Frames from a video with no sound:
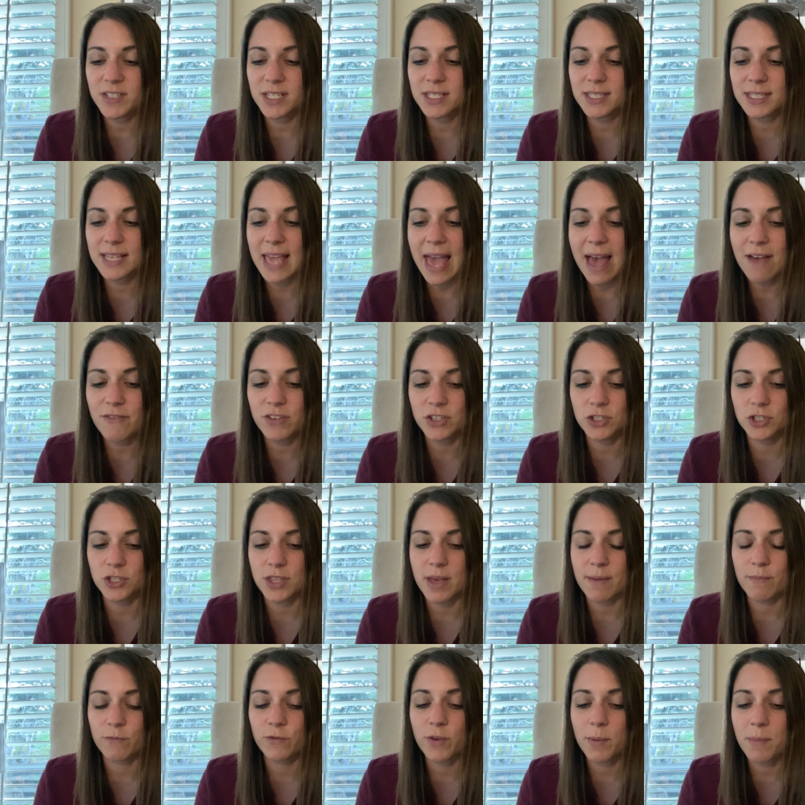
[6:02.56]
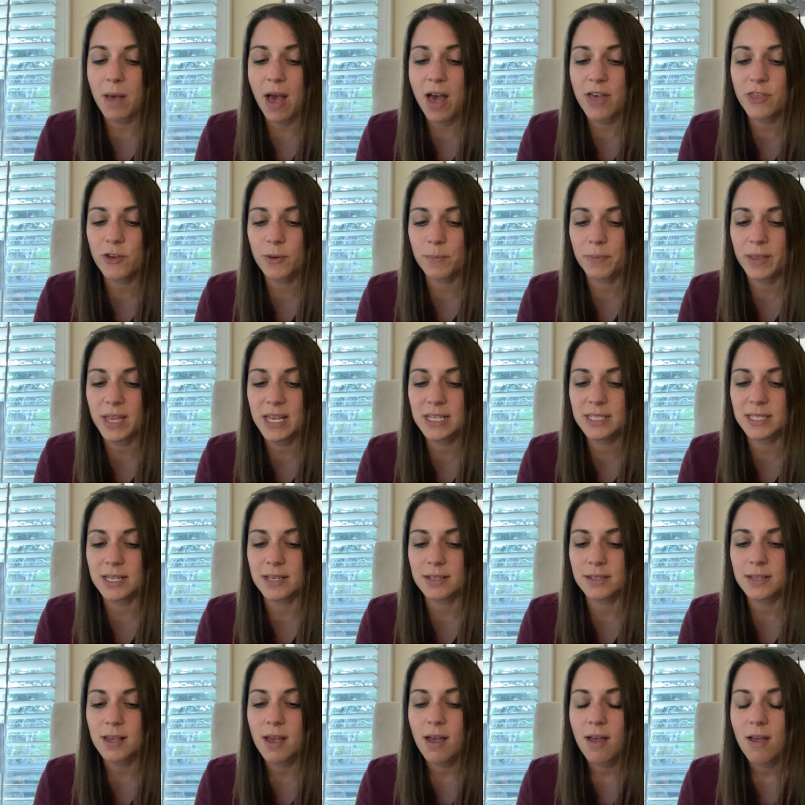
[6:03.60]
to scavenge them from other
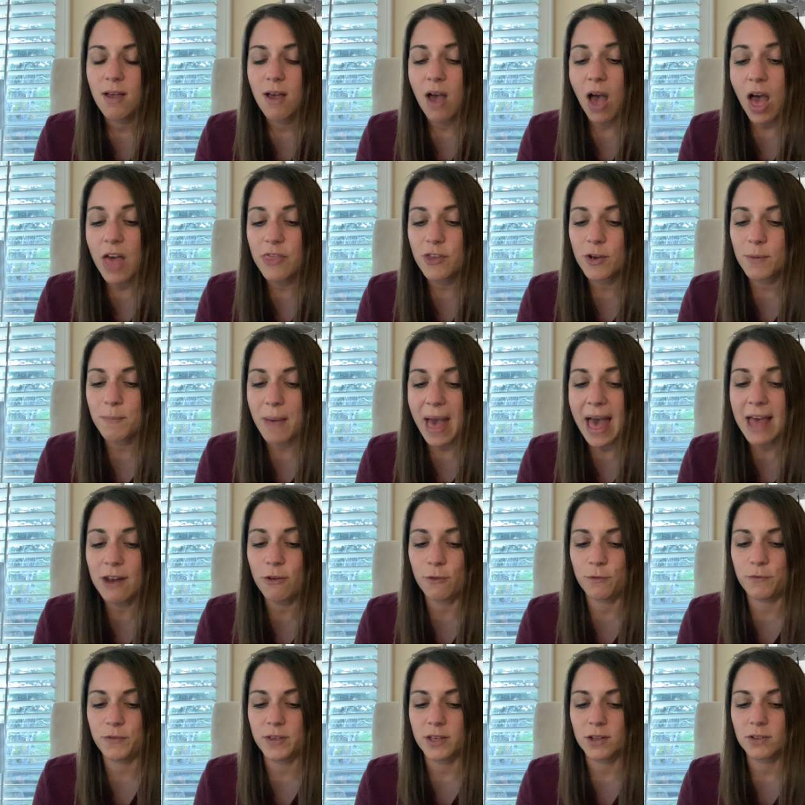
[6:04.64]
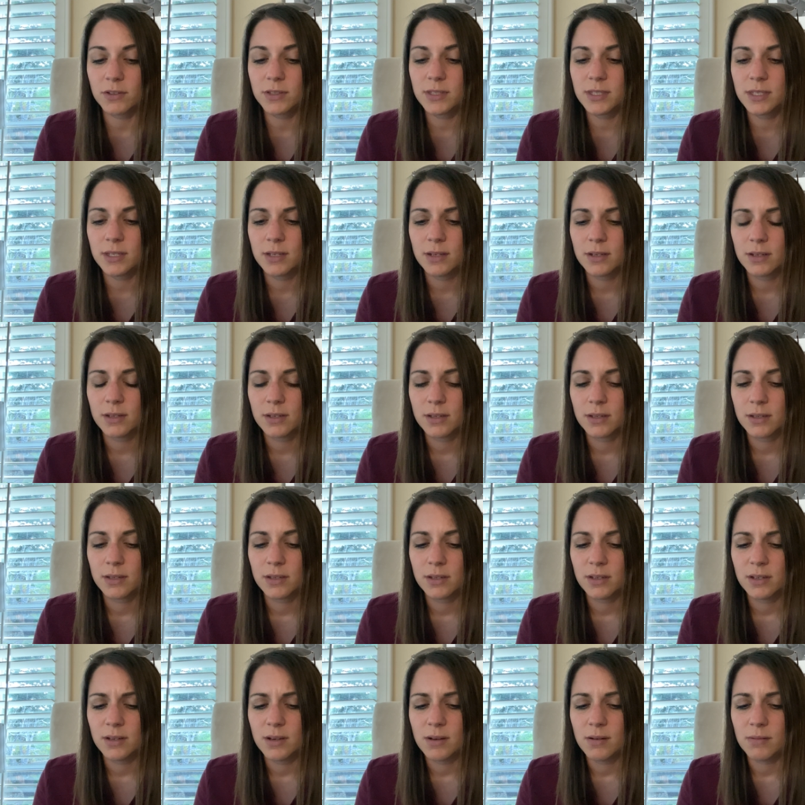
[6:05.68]
places, other battlefields.
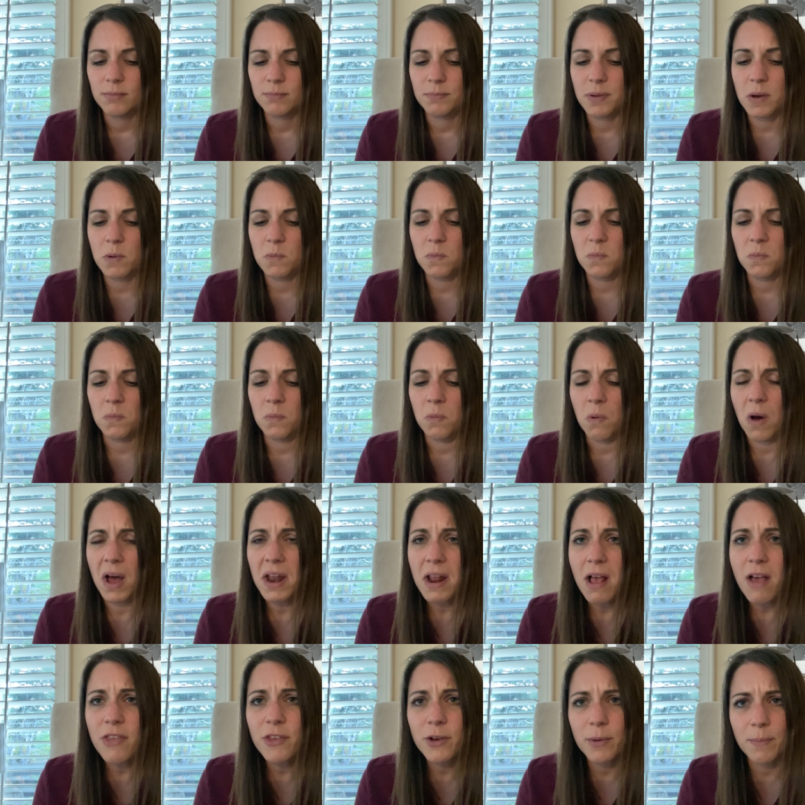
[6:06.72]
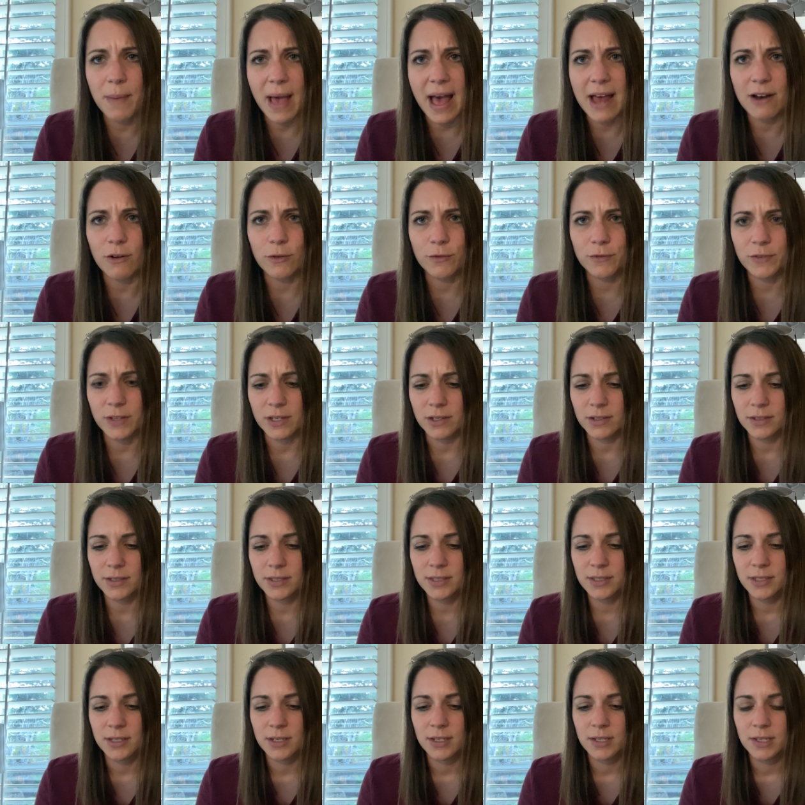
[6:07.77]
But what other
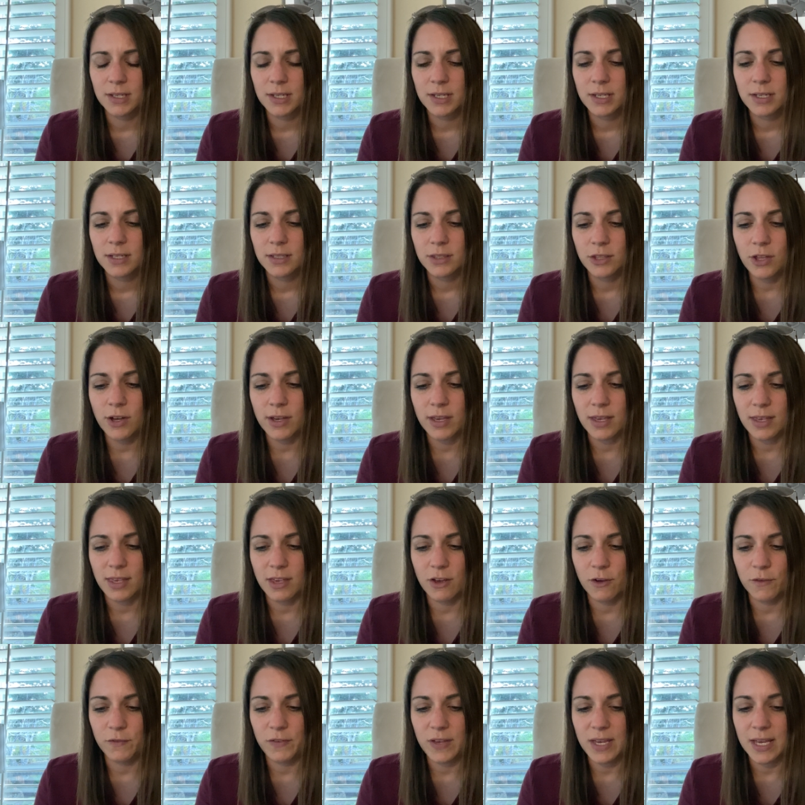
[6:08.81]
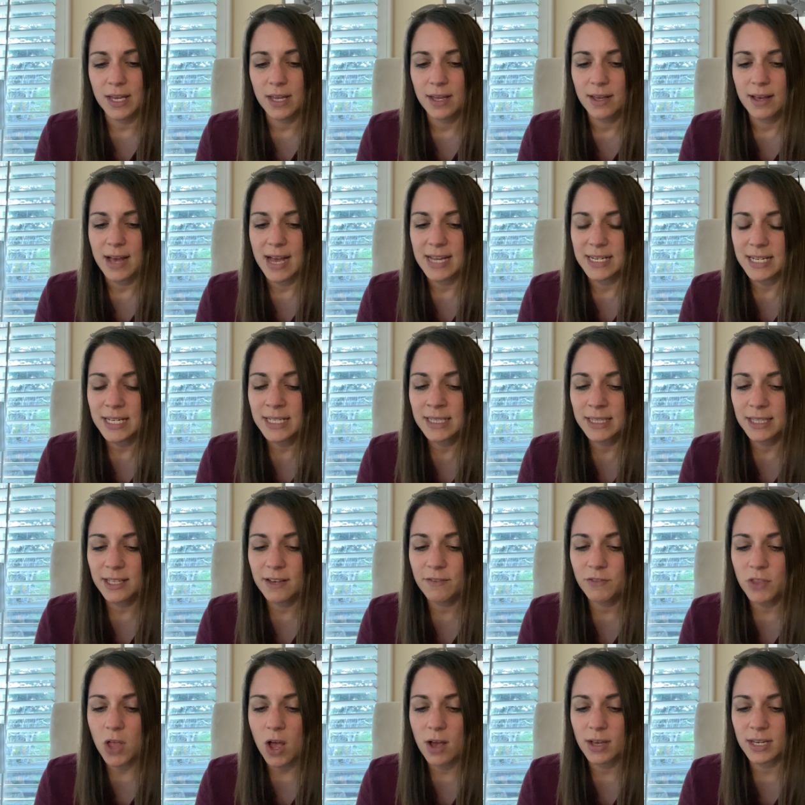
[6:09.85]
battlefields? Look, Gylfi, I didn't
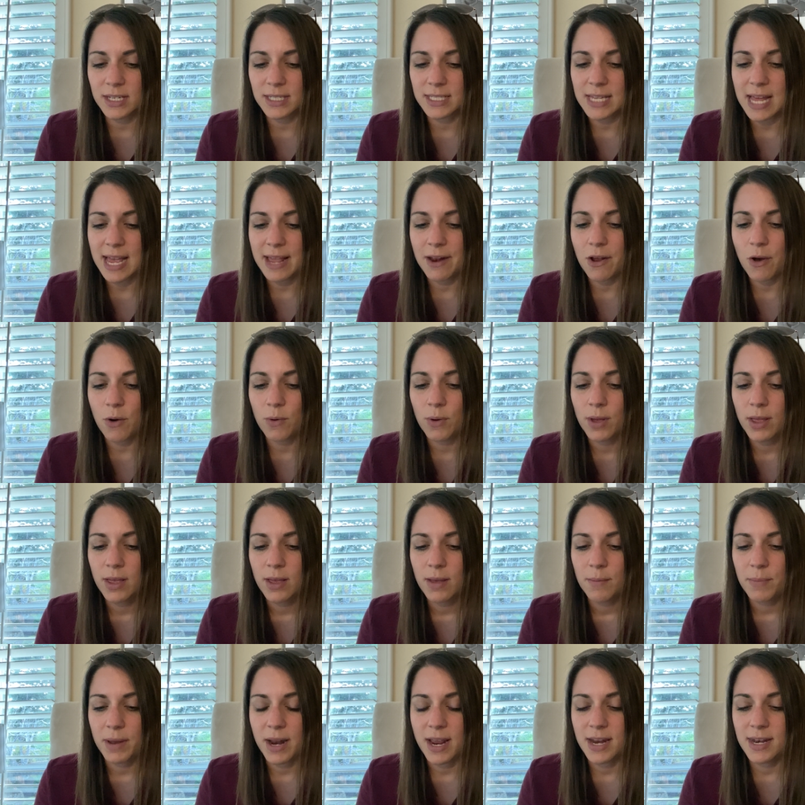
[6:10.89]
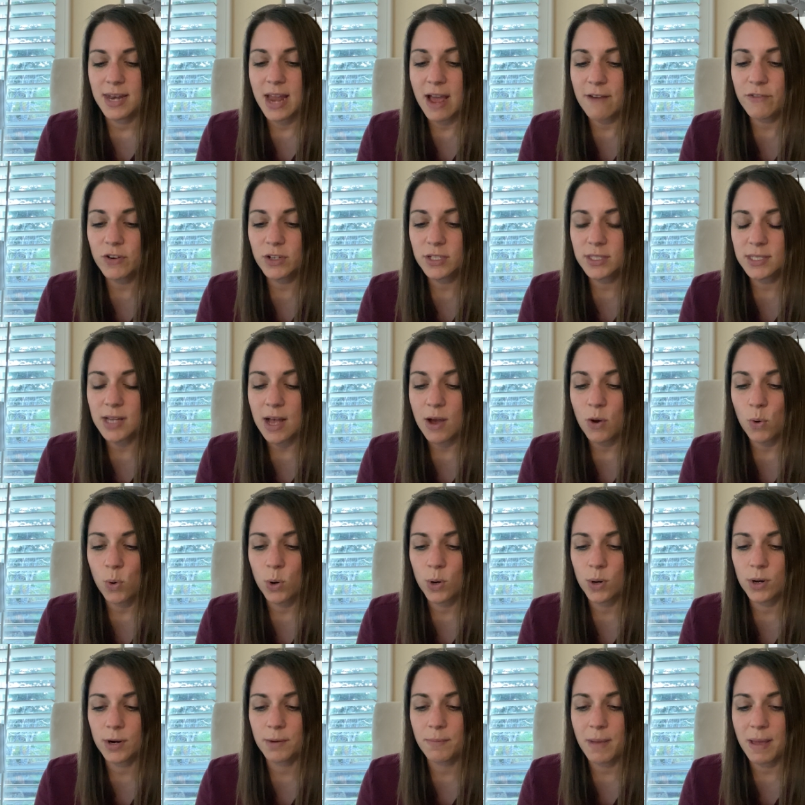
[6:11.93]
live long in Tyto, but I never saw or
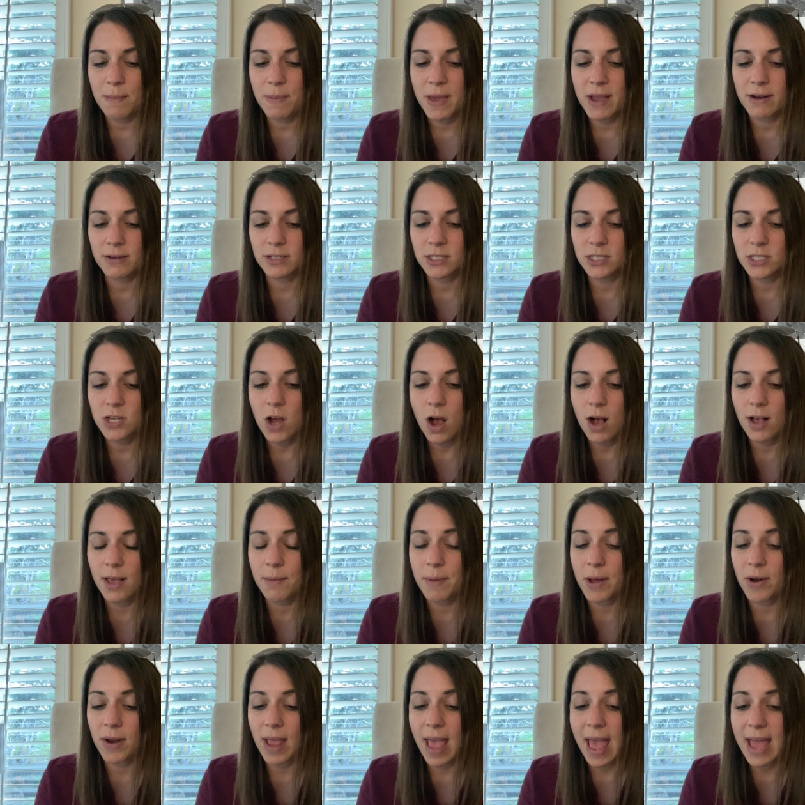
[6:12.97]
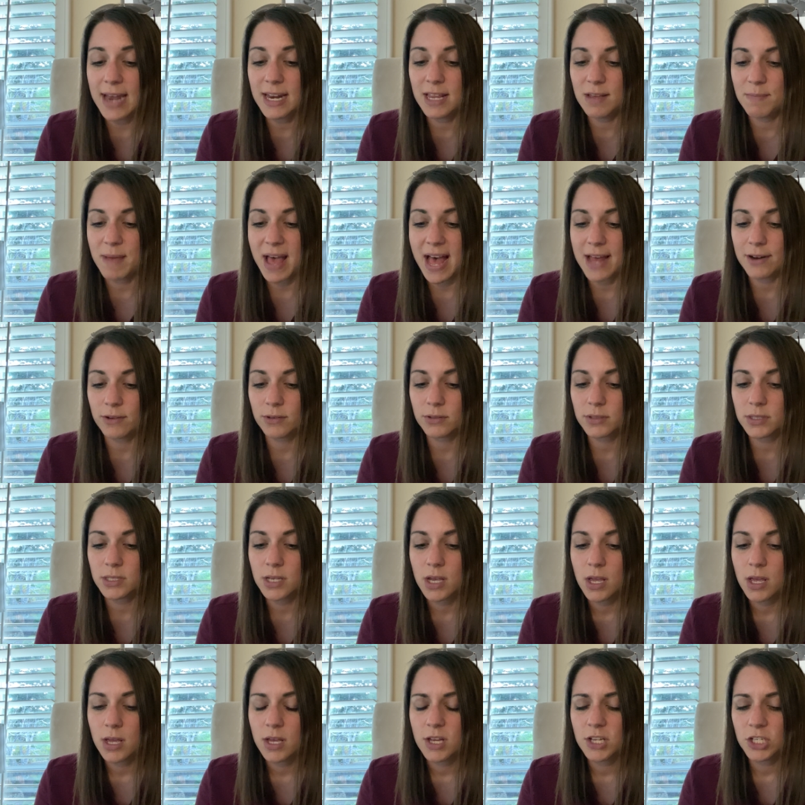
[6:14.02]
heard my parents talk about any battles.
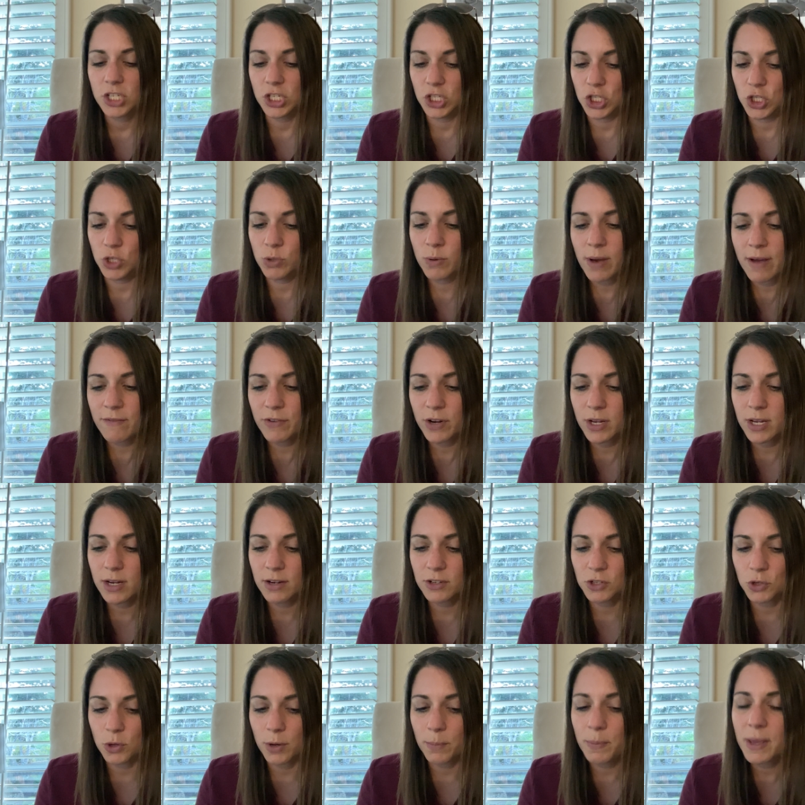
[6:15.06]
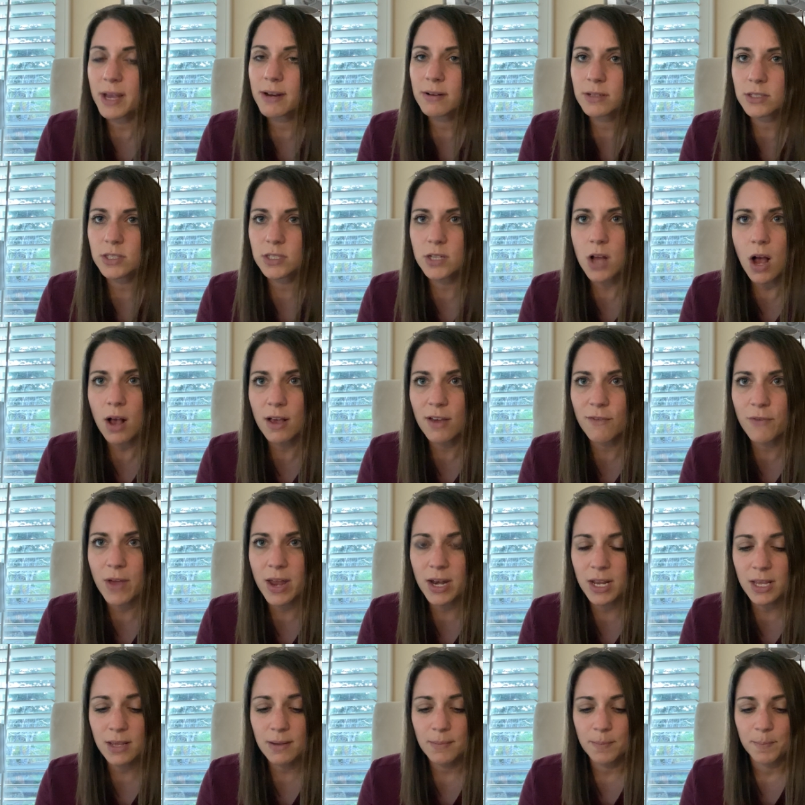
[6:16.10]
Did you ever hear your parents talk of
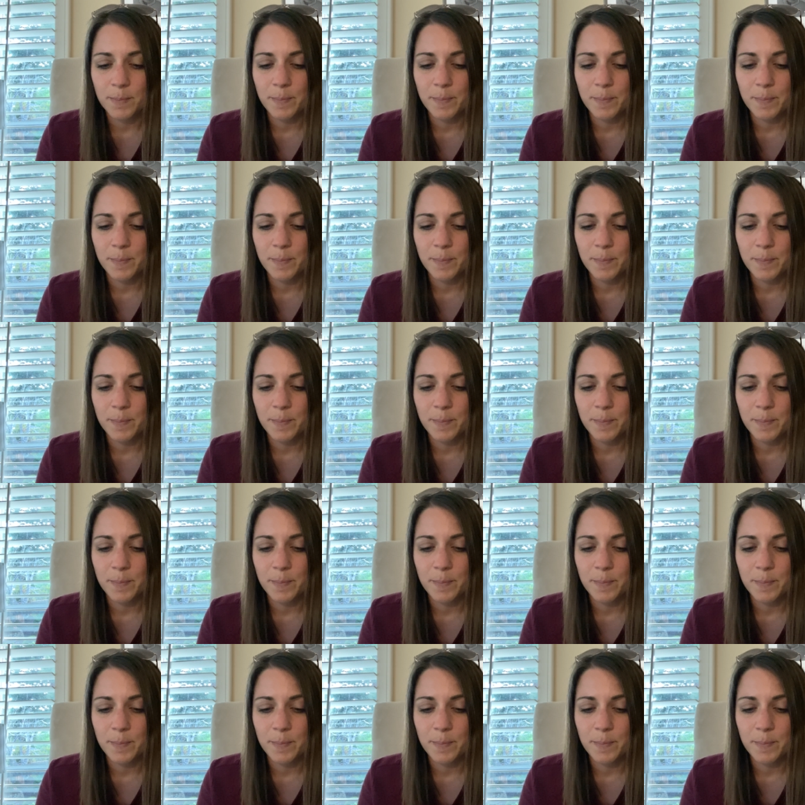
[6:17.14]
any?